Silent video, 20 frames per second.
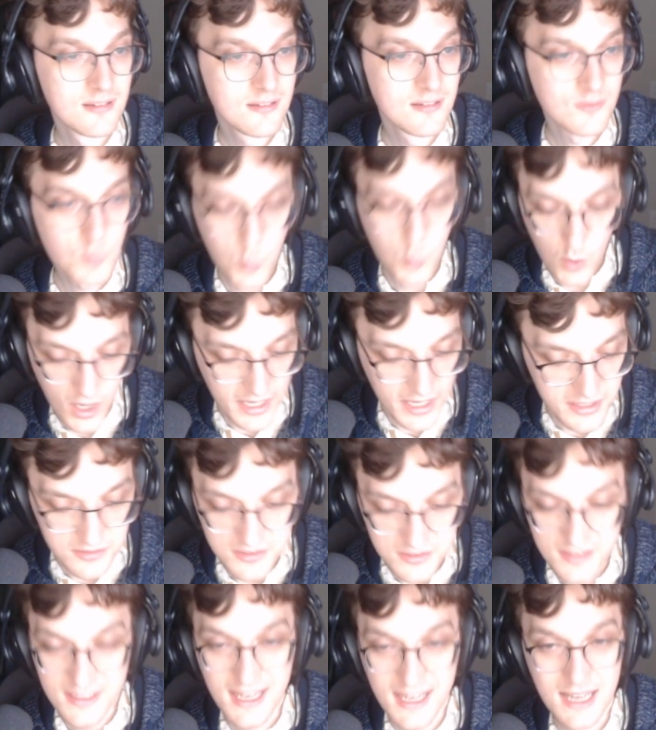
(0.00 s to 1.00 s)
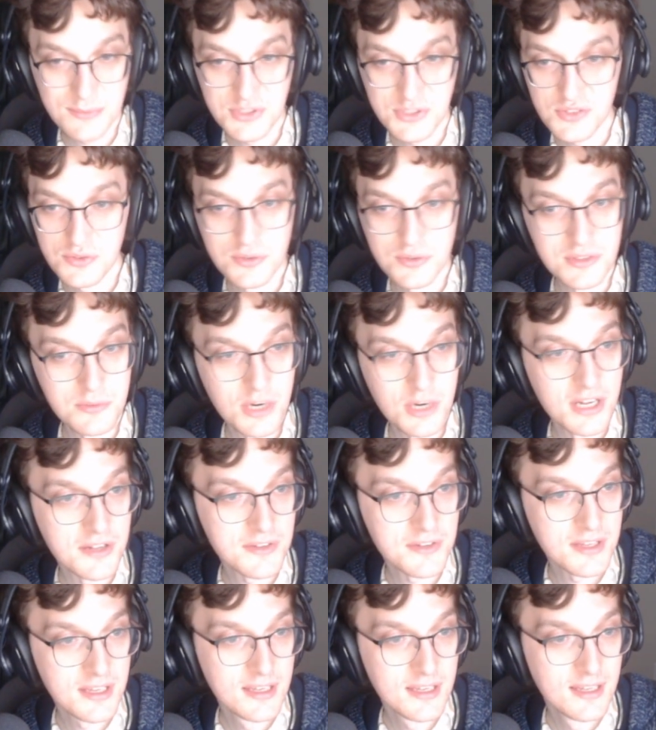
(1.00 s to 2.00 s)
Wild. Absolutely wild.
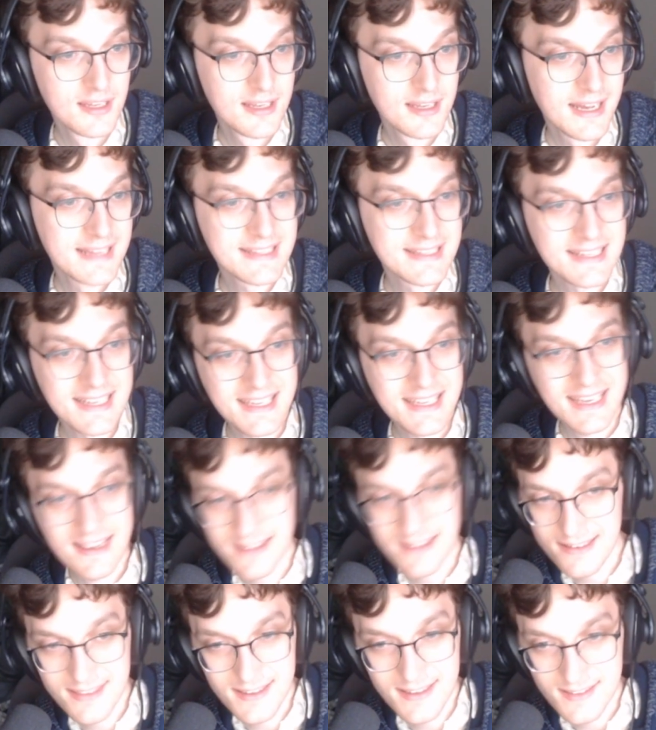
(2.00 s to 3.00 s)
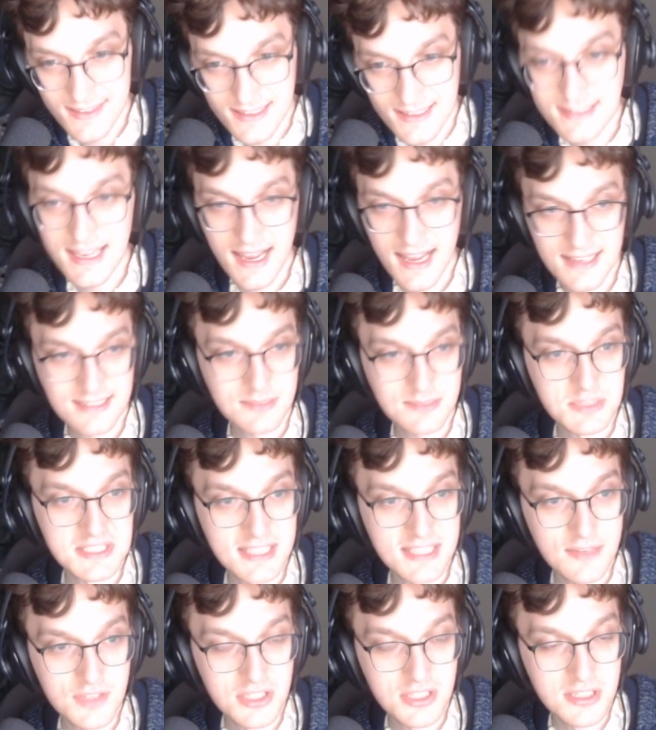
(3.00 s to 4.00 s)
And then again, I think this has to be
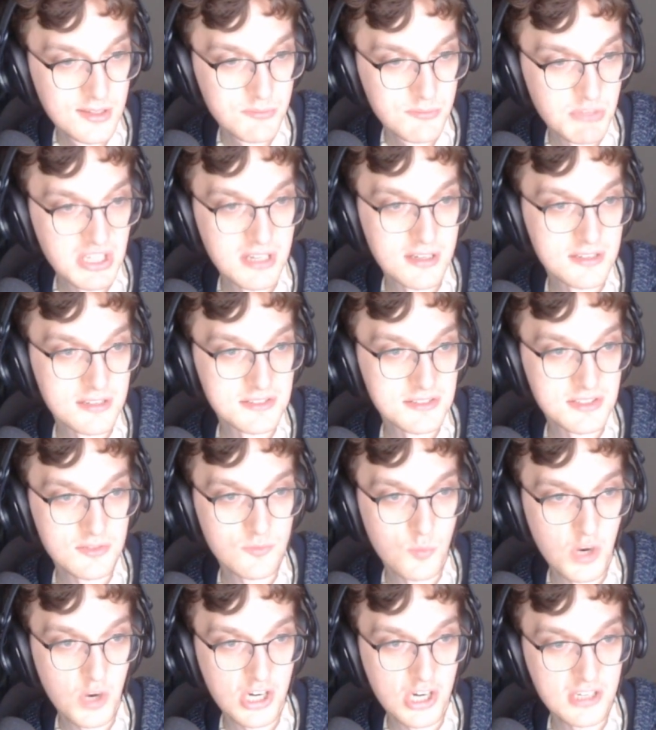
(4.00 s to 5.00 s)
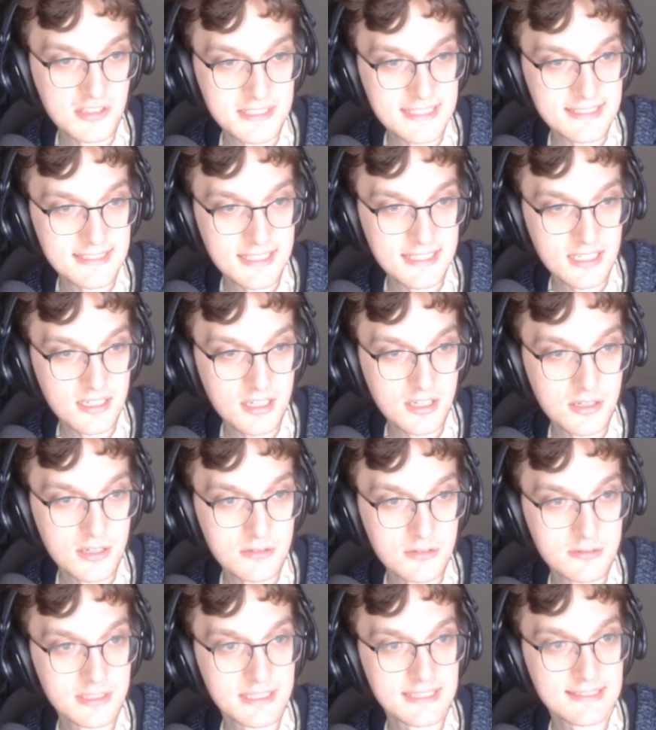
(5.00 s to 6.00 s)
7. Because where else is it going to
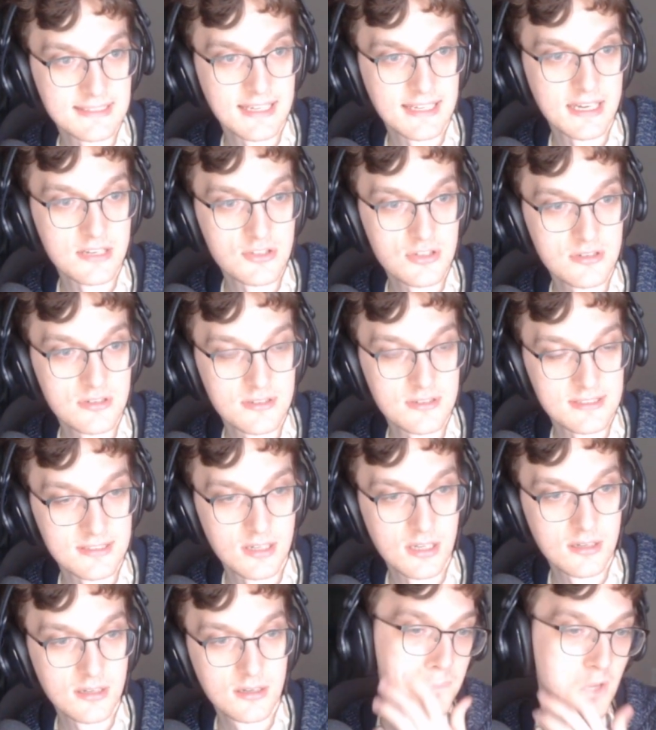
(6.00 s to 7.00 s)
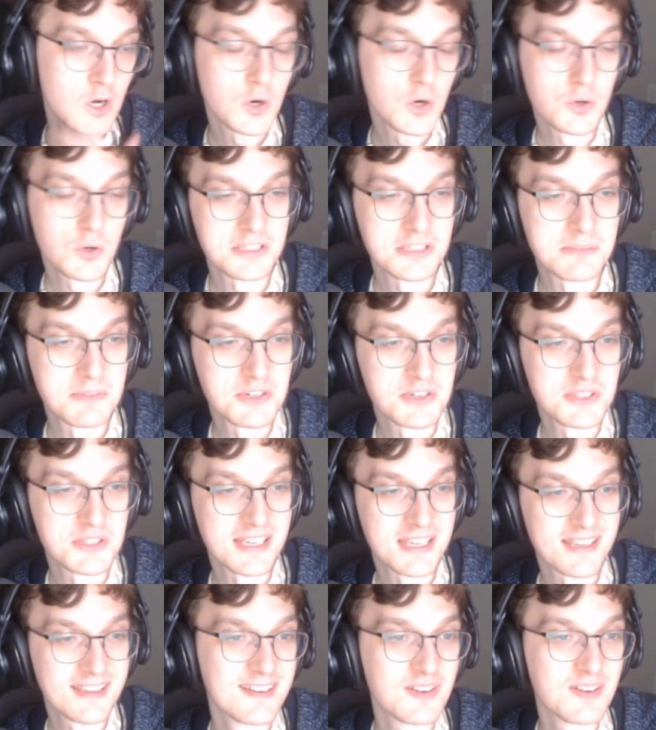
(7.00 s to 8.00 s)
go in this cage? It's not. Holy
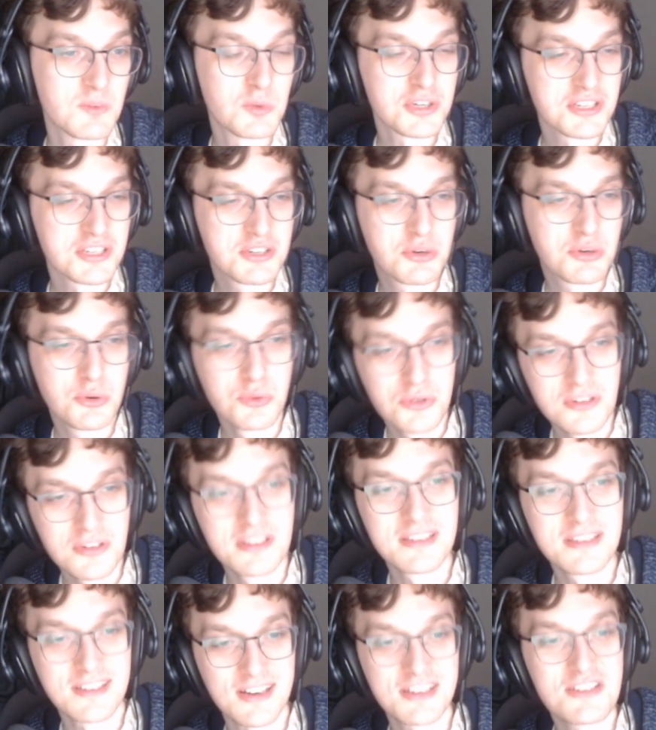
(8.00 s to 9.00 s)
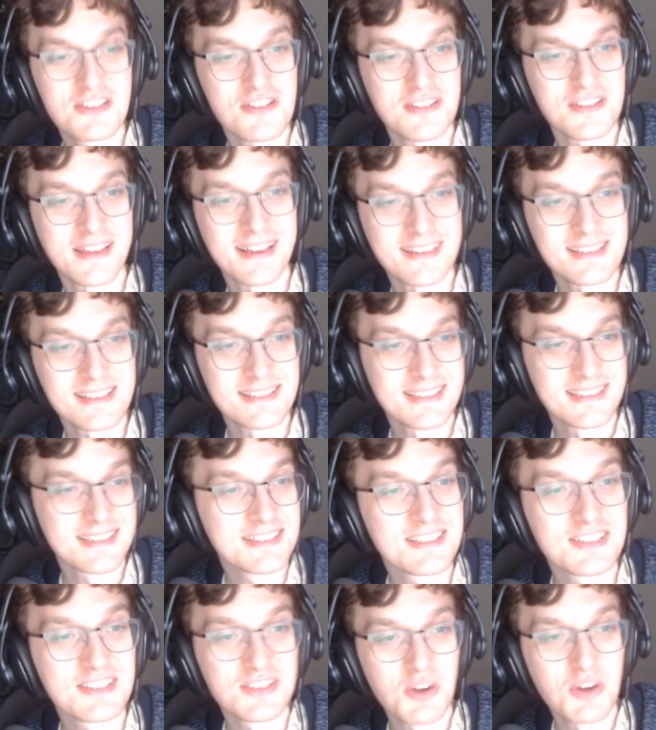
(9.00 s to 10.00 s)
moly. What a cool deduction that is. That is
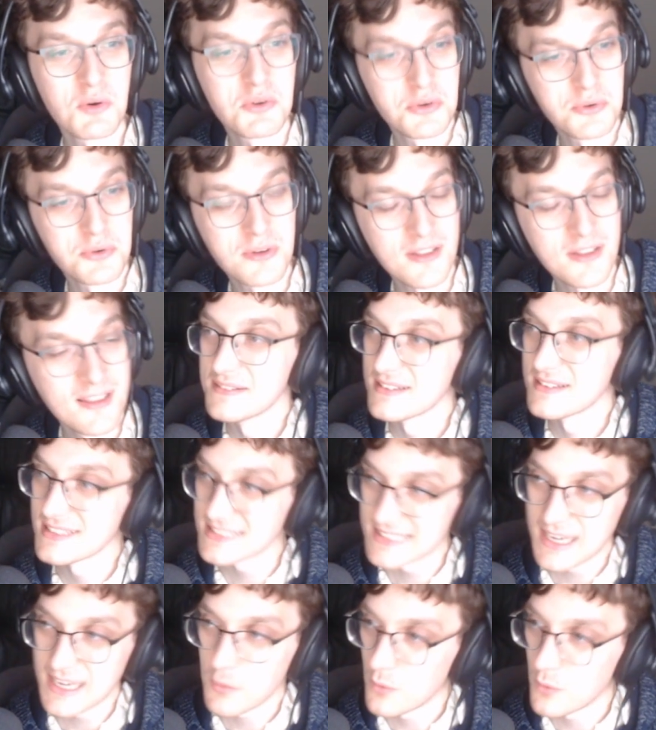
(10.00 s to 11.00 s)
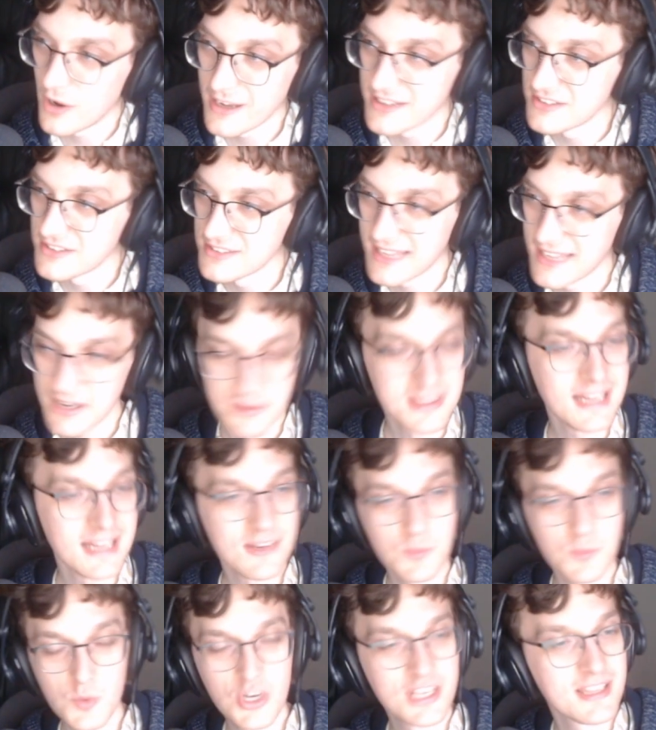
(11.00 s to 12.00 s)
so cool. Isn't that wild?
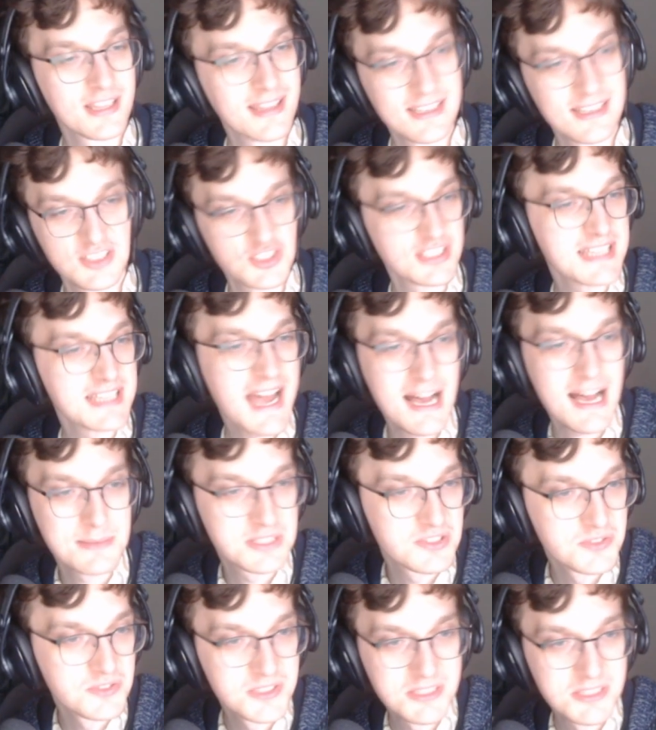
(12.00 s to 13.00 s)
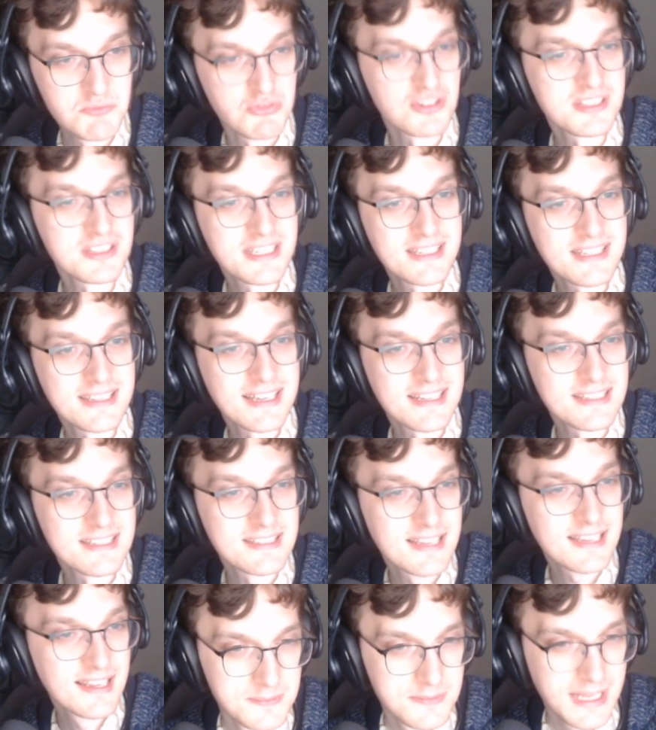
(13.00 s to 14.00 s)
That's just absolutely brilliant, that
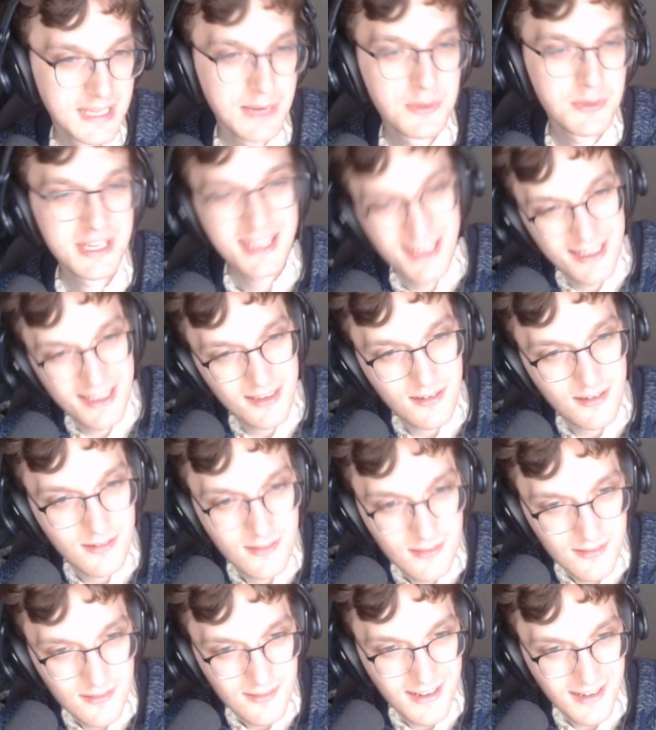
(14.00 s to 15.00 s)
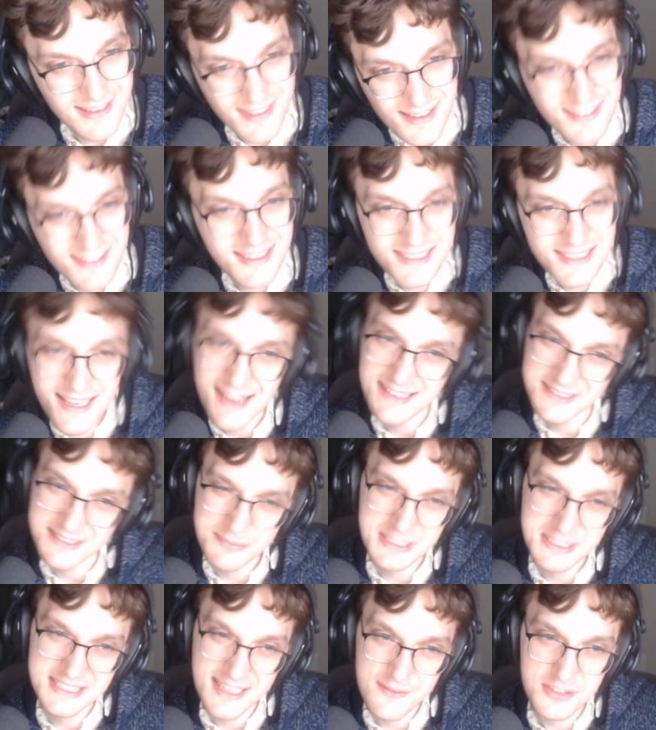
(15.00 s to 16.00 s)
is. Now again, I think this has to
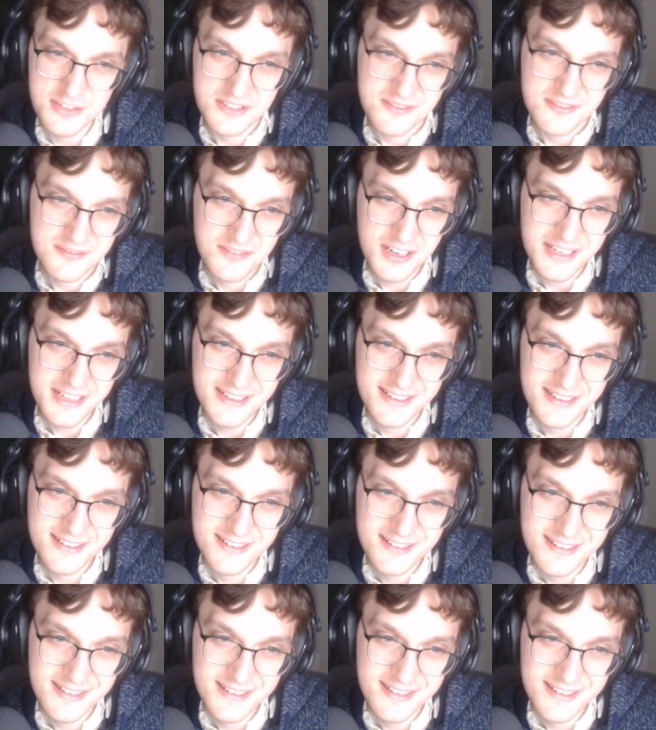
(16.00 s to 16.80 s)
be 7, right?